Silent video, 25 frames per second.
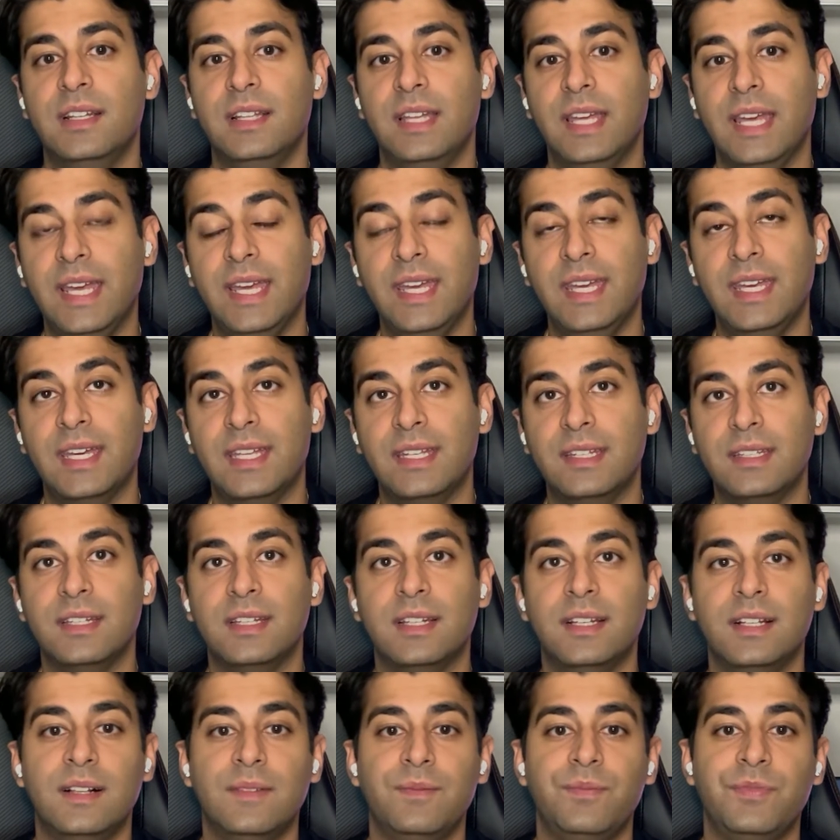and
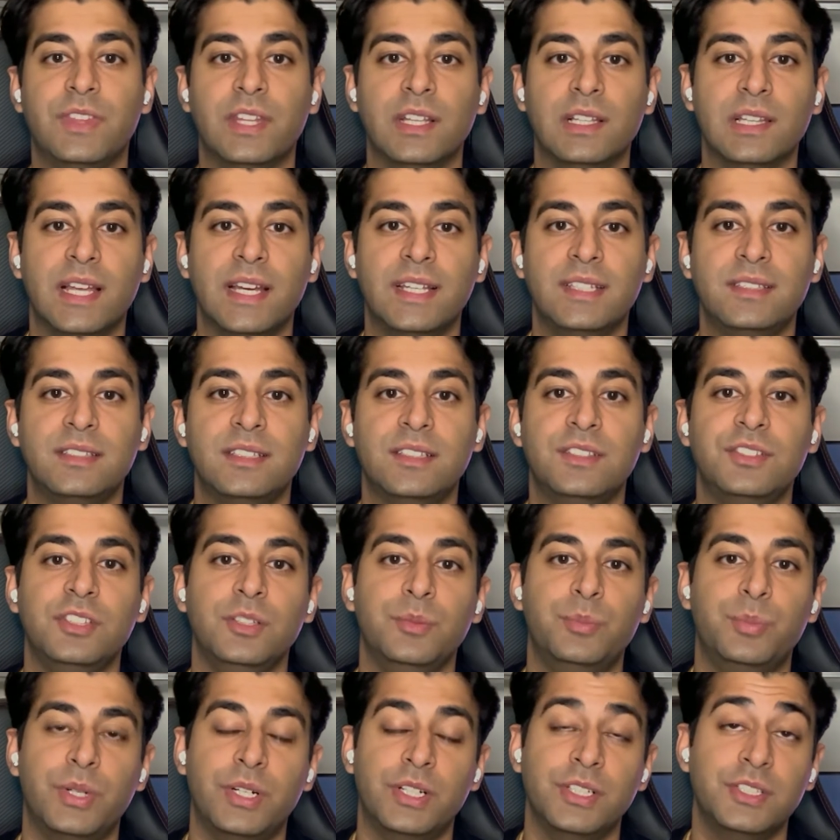the license you
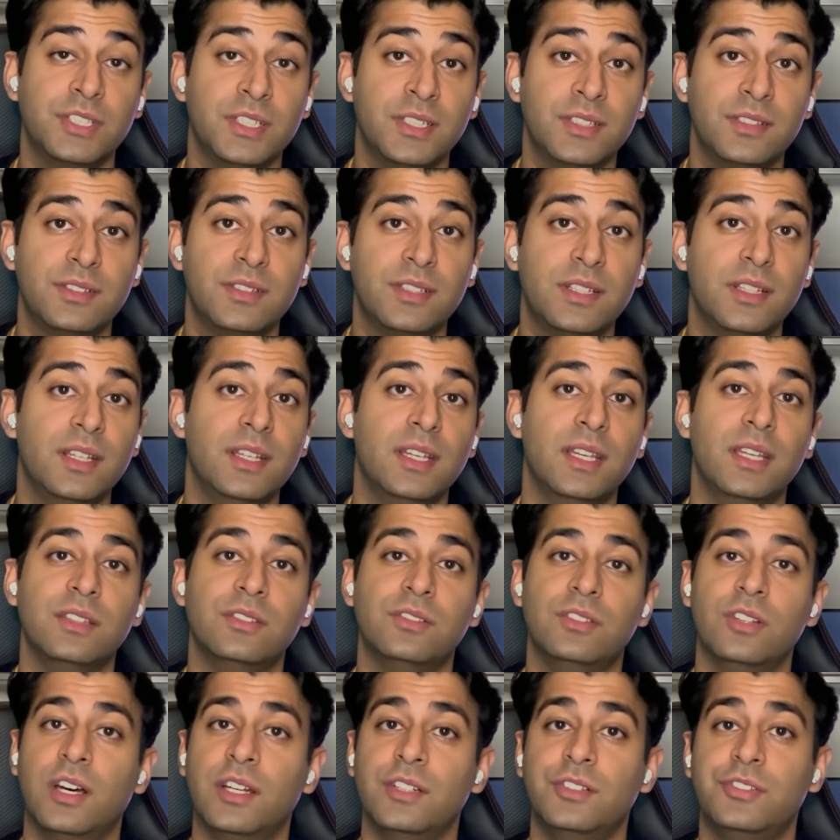purchased is
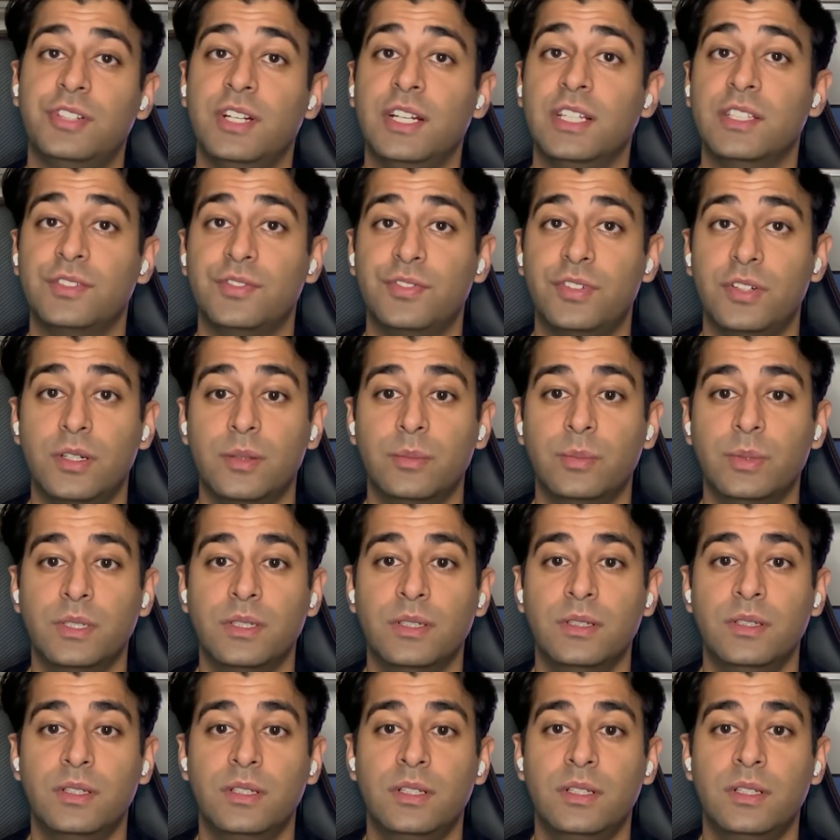non-transferable.